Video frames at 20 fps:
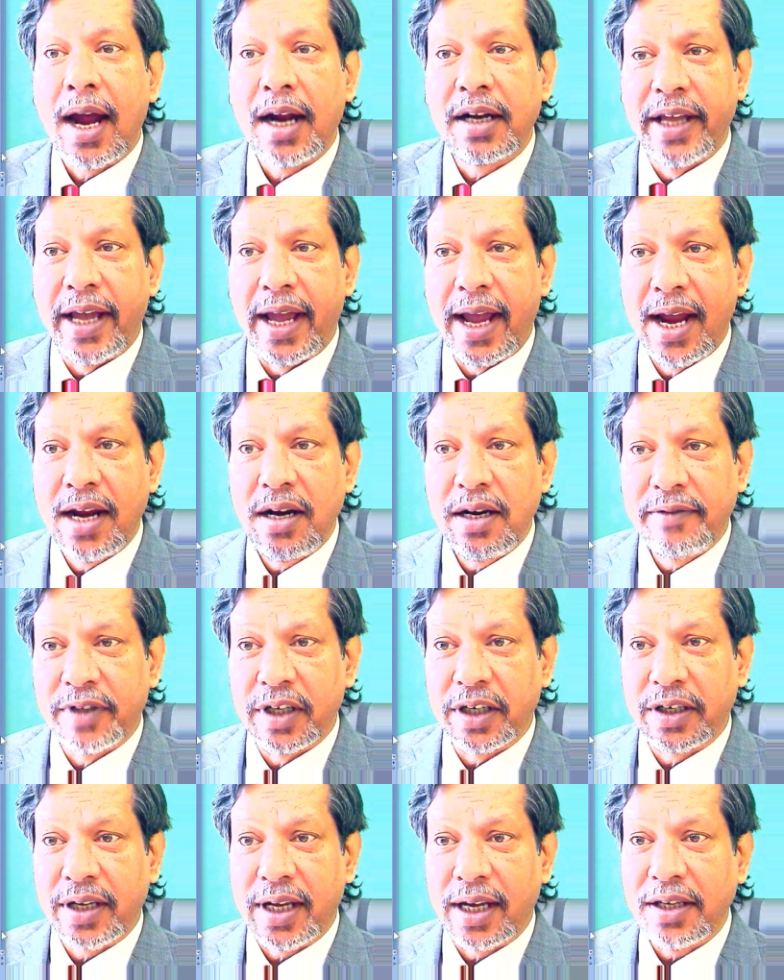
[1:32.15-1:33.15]
At the end
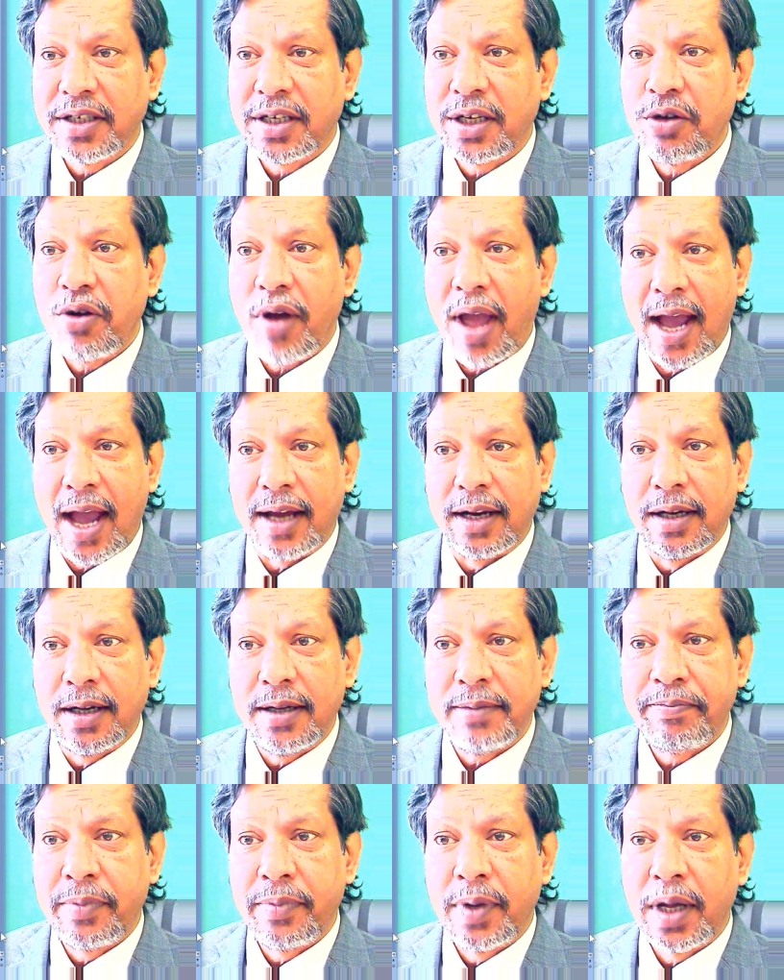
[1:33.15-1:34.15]
of the test, you
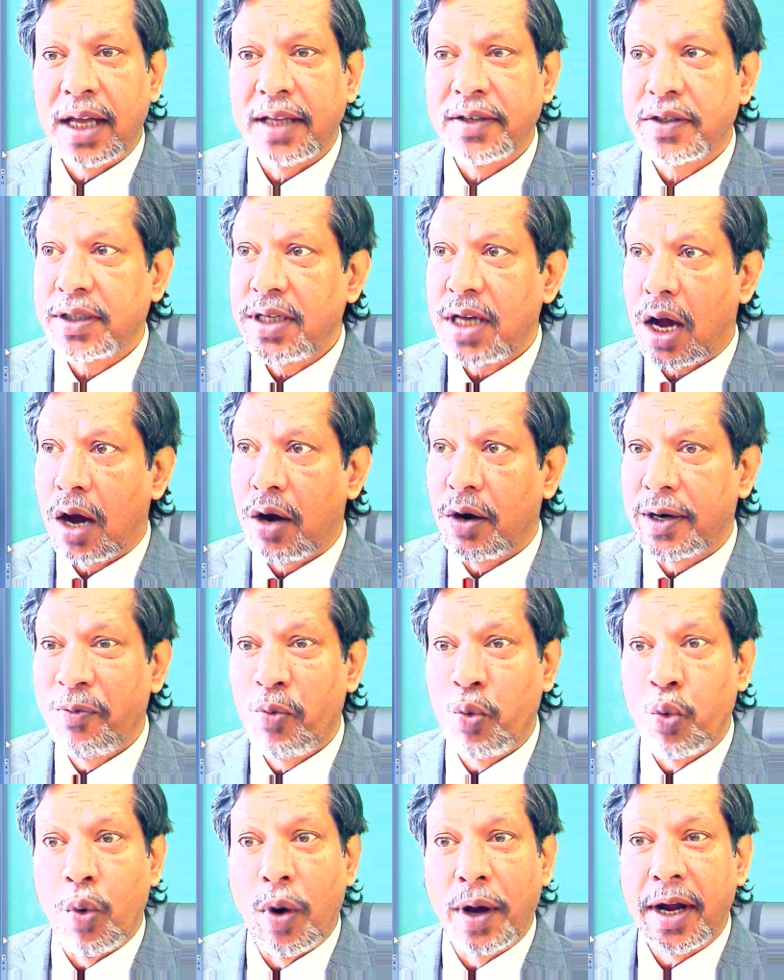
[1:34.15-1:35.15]
add up and see
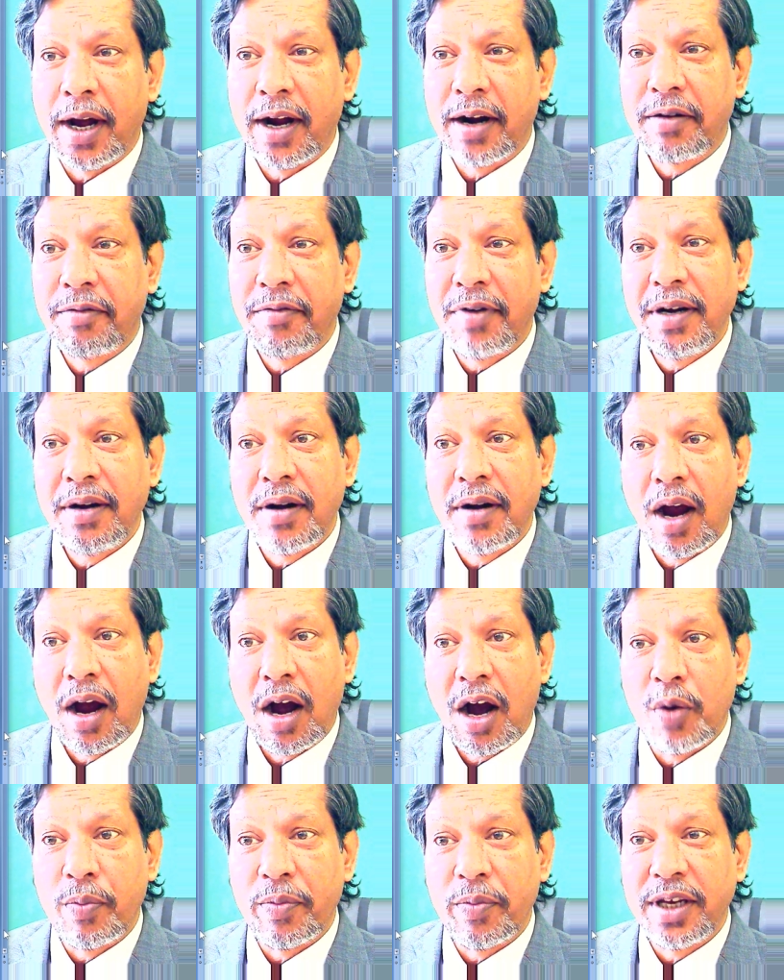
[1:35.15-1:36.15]
out of 100
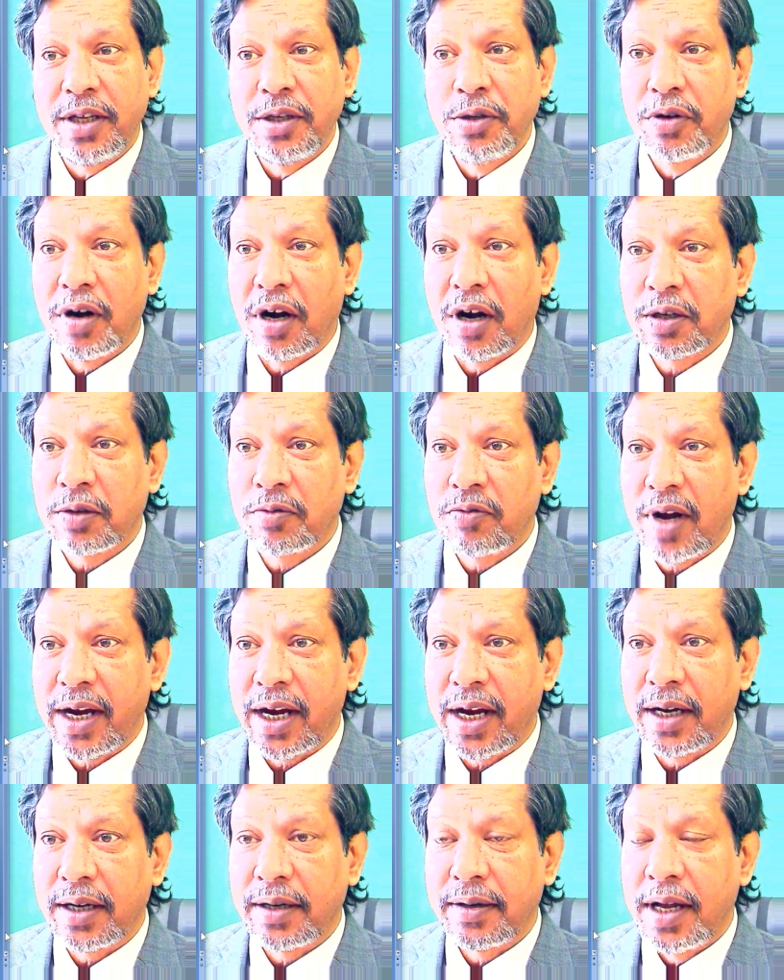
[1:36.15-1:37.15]
how many you got
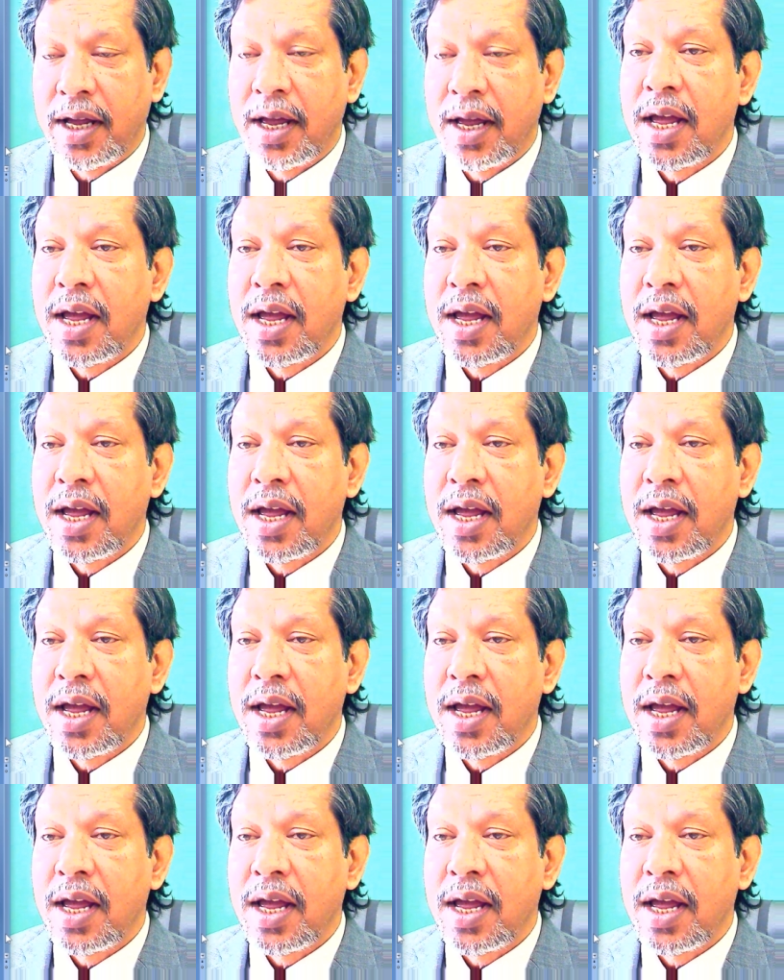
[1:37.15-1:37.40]
right.